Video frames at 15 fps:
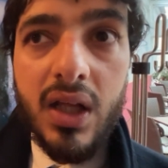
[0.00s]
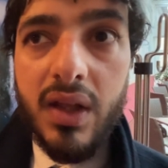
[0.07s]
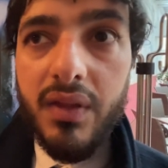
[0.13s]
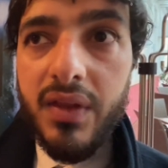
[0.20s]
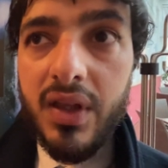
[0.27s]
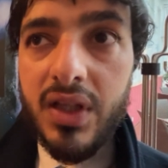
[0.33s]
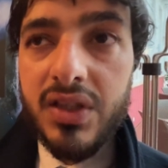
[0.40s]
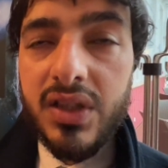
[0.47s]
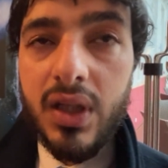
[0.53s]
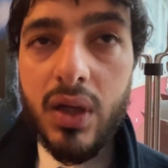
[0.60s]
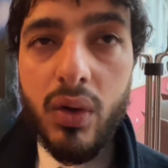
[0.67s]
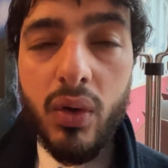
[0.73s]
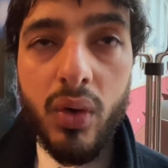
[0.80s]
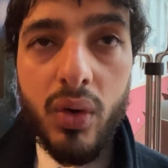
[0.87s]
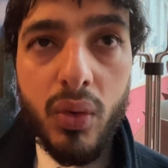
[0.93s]
There is a
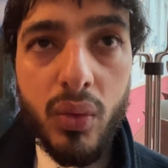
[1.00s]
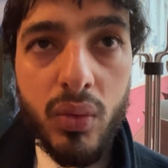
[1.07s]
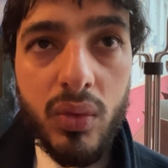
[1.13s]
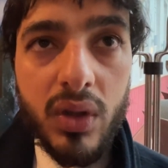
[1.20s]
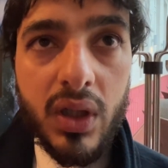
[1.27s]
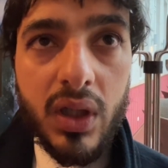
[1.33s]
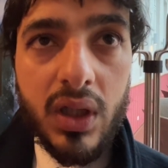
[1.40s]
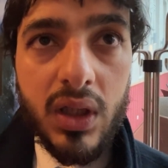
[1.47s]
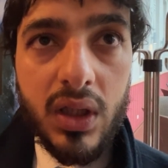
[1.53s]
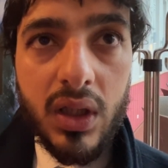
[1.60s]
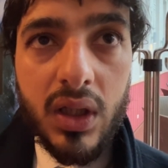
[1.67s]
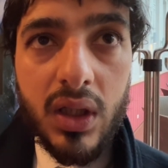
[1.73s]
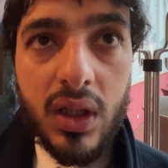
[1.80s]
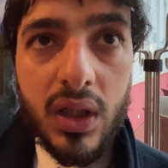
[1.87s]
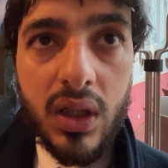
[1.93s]
law in
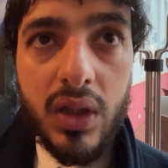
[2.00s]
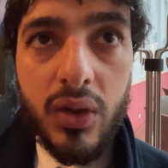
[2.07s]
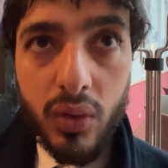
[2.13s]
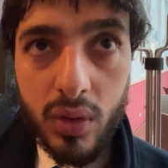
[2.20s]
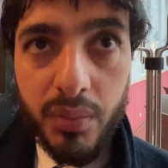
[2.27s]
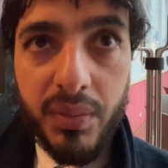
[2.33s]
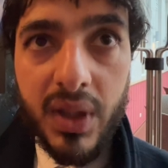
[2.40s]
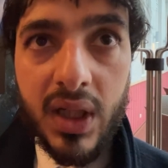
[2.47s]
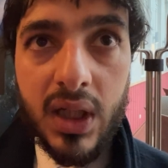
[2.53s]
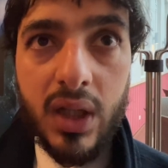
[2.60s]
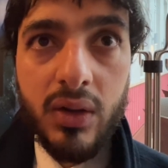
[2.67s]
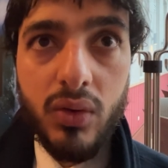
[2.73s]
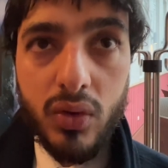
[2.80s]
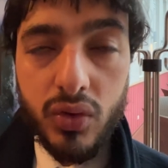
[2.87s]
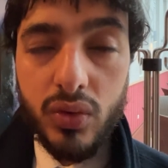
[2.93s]
European
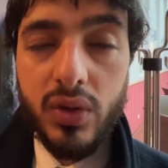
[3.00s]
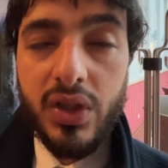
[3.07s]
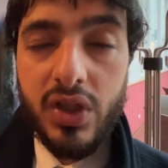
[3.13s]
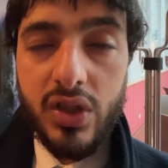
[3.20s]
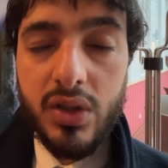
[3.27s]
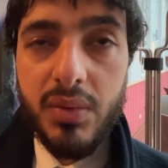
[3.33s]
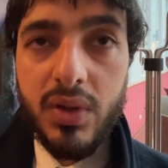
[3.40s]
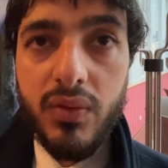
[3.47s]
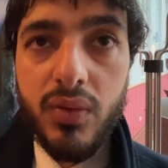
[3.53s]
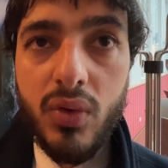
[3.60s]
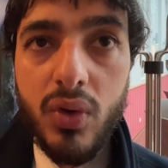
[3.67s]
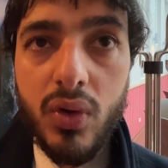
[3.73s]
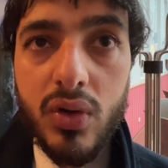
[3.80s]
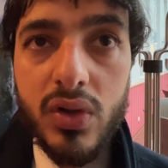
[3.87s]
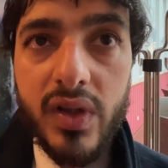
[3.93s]
and also in German, of
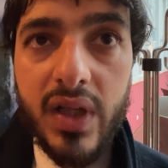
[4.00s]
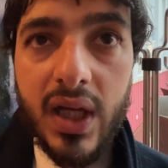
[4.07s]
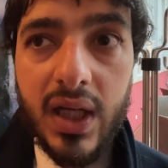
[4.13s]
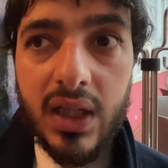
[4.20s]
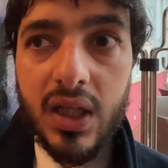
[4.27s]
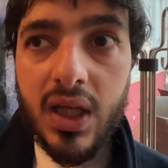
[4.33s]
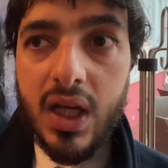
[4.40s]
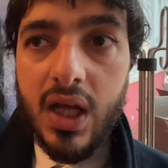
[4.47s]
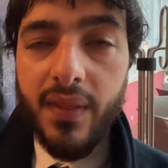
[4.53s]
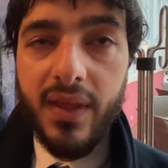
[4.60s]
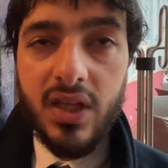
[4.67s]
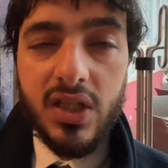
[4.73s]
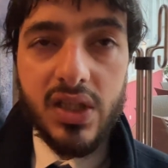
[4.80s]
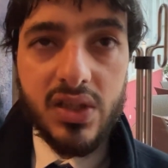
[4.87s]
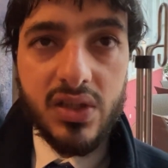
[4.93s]
course, that they
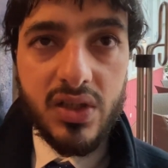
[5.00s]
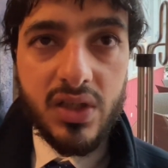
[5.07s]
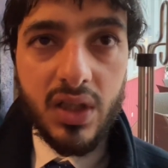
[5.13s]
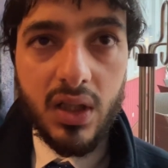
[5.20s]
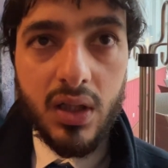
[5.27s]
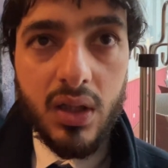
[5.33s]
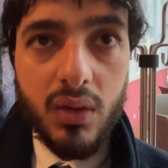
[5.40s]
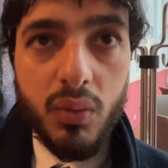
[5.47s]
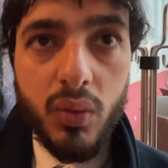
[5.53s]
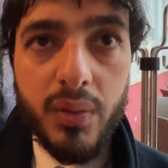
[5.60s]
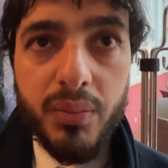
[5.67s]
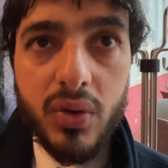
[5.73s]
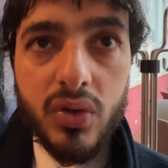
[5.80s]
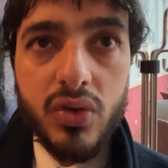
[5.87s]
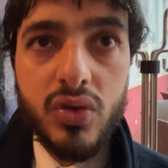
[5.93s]
just sell
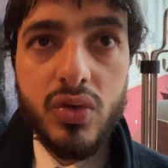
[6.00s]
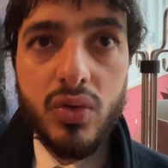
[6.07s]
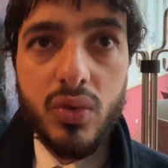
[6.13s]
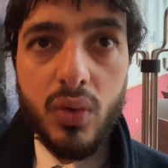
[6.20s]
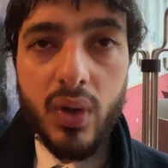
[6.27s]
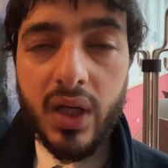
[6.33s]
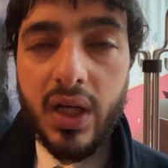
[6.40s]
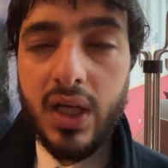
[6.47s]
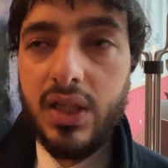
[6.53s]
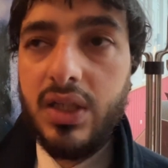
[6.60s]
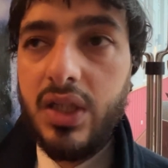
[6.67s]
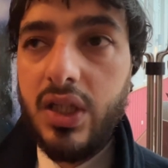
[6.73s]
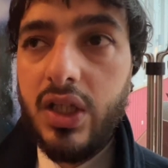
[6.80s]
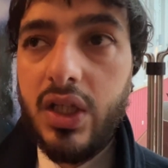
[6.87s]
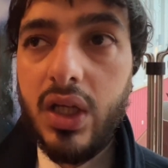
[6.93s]
weapons to a
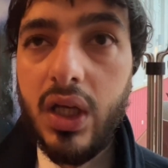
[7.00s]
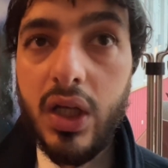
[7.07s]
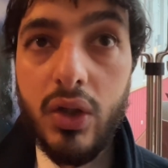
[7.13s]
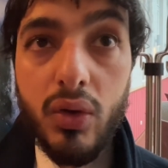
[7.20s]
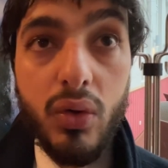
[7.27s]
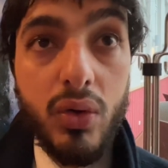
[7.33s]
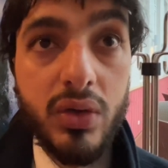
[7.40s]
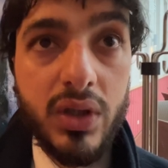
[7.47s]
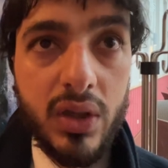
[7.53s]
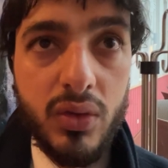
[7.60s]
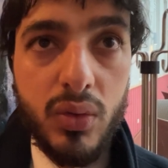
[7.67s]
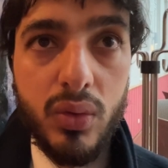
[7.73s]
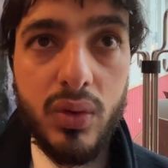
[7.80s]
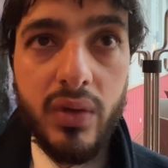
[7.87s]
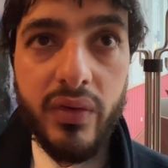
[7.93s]
country in order
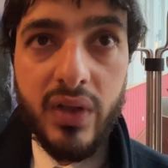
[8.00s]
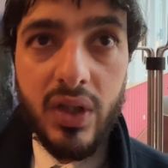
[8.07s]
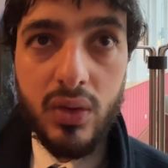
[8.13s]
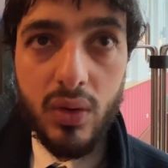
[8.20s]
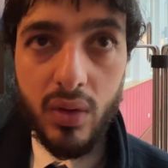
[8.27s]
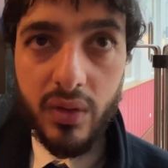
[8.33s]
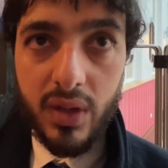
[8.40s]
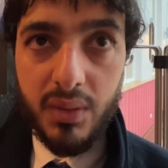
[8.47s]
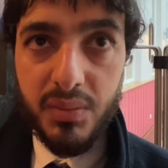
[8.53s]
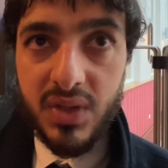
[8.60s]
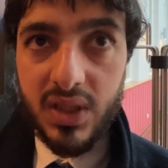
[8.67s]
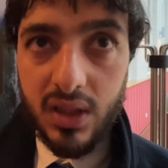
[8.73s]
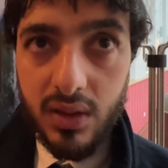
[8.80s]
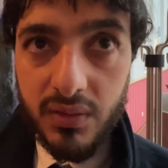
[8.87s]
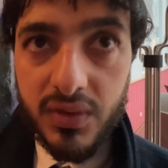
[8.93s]
to defend on
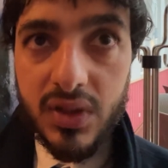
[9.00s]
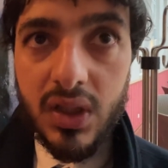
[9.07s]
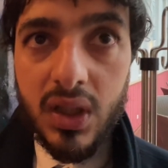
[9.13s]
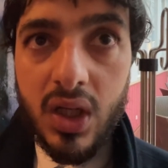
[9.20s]
themselves